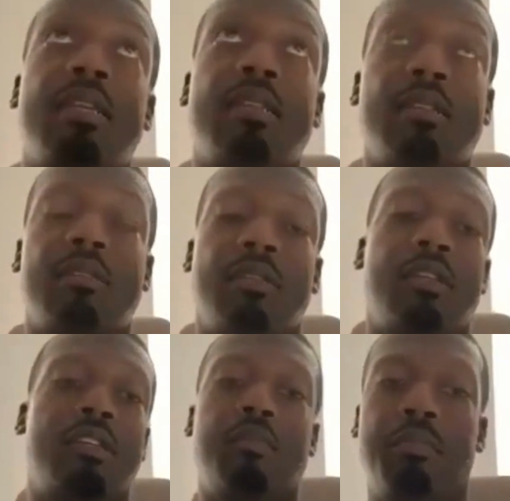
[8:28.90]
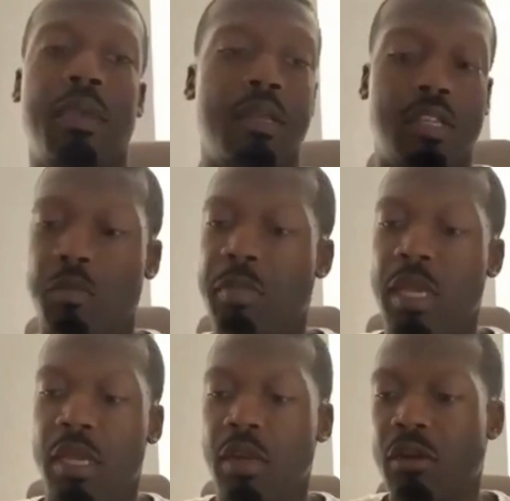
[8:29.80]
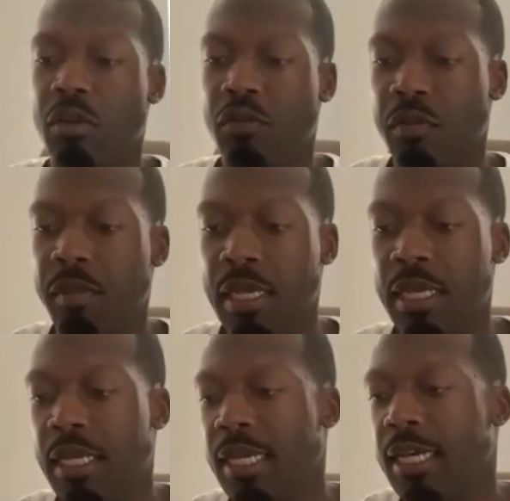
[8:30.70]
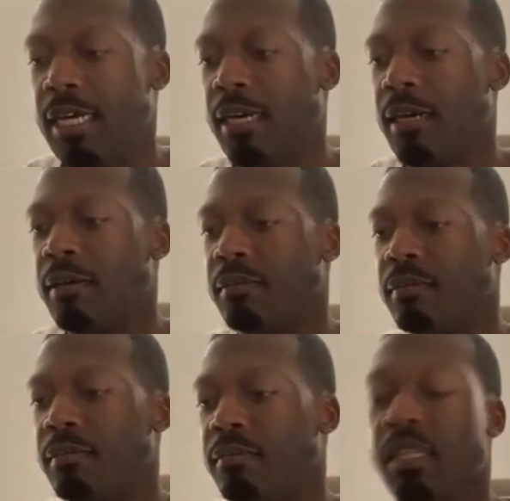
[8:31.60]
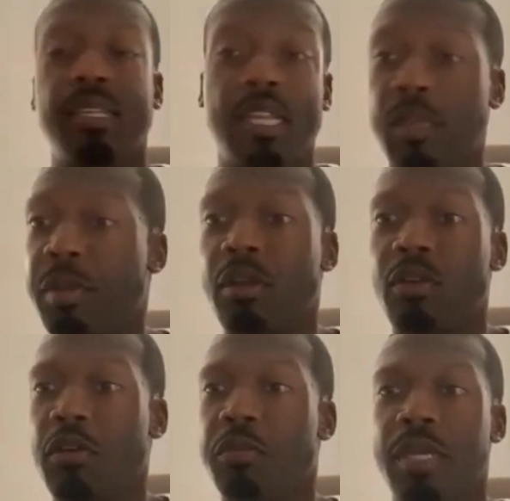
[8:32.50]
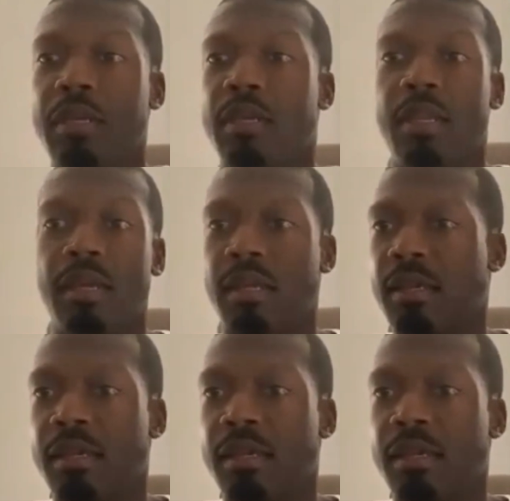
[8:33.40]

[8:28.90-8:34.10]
it, this is being year 2 for me. These guys up here are grown men. Like,